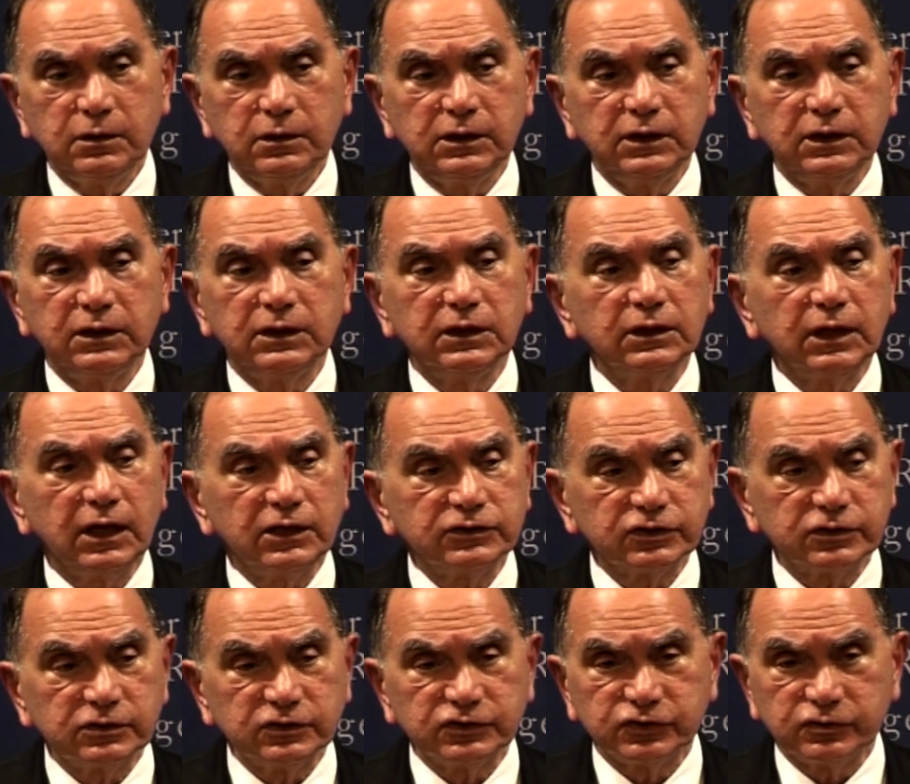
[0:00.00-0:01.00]
The
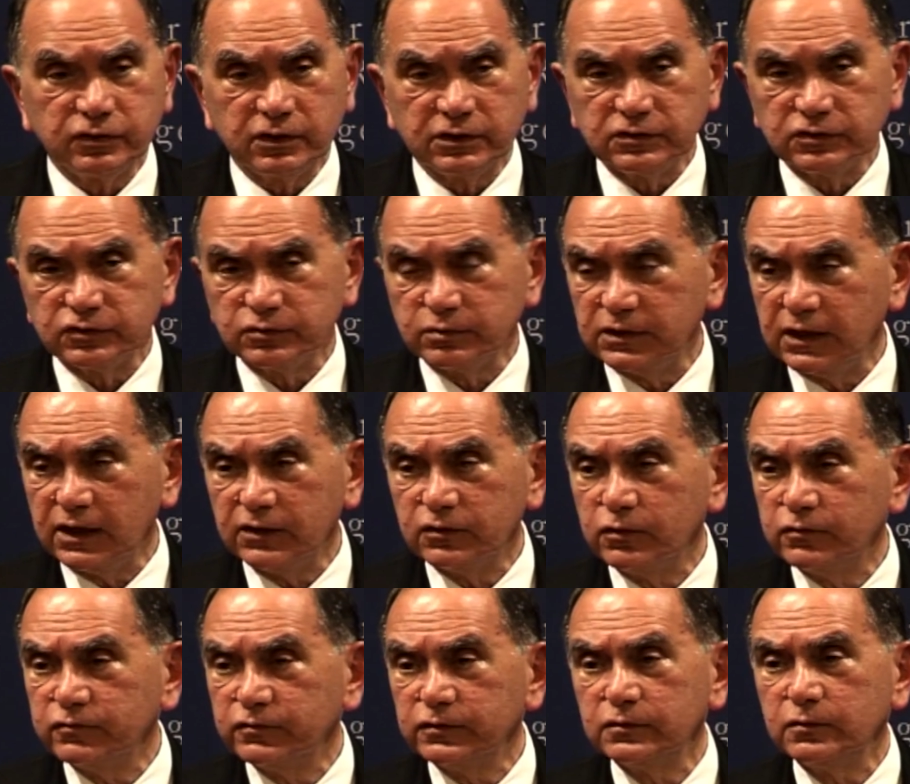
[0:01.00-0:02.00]
ideological struggles were not
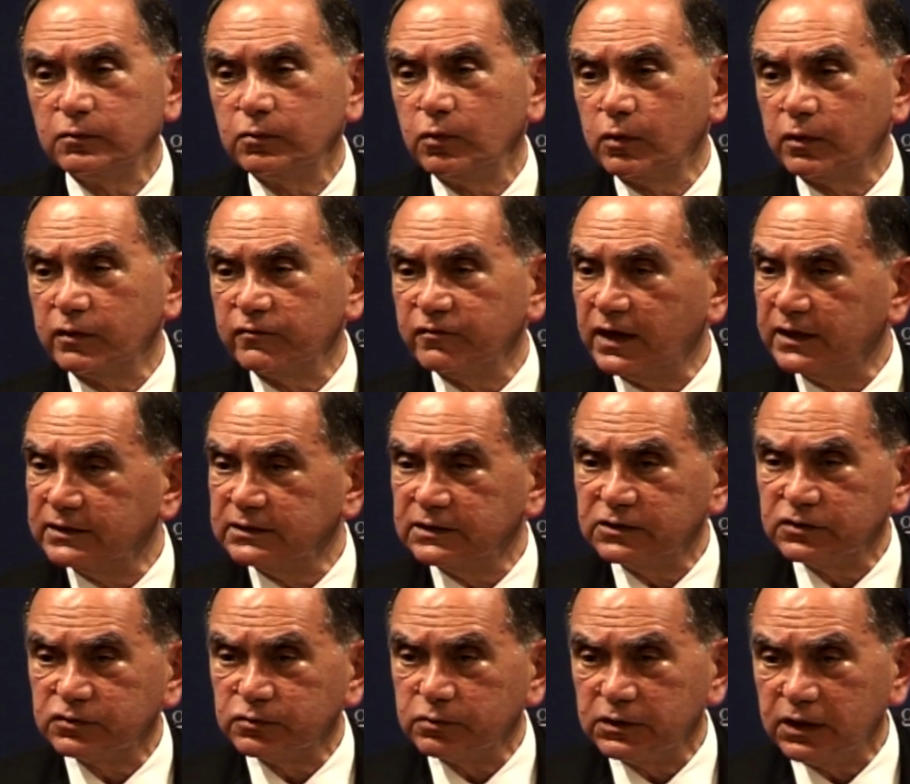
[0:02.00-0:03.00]
over, the war of
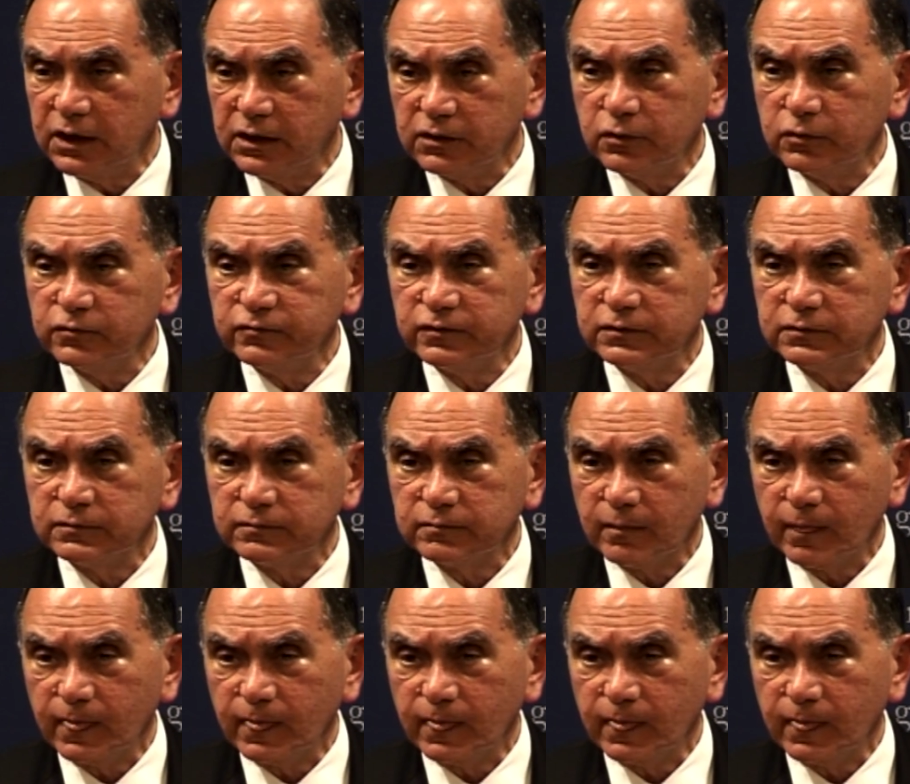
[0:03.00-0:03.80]
ideas were not over.